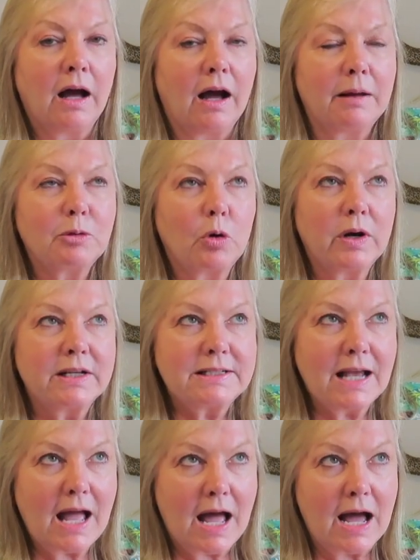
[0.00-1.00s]
I'm going
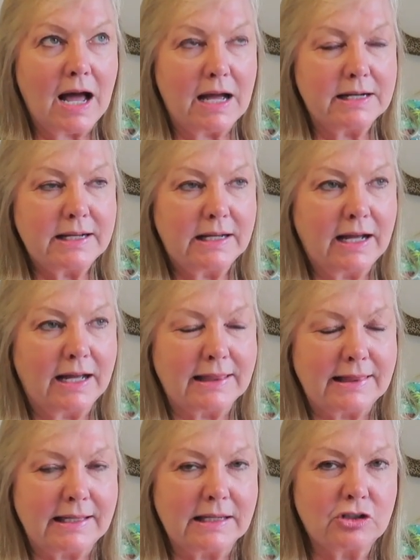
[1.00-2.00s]
to add, I
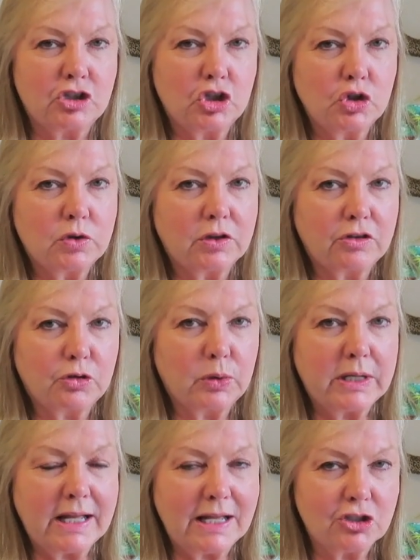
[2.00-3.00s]
think, 2 to
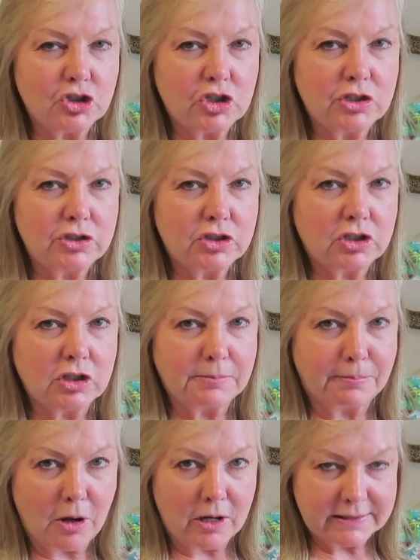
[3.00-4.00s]
3 inches to the
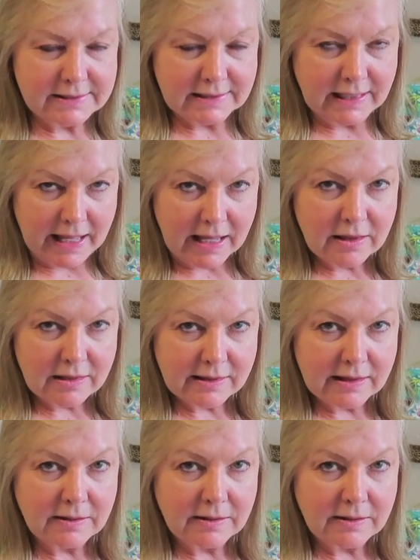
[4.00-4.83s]
bodice length.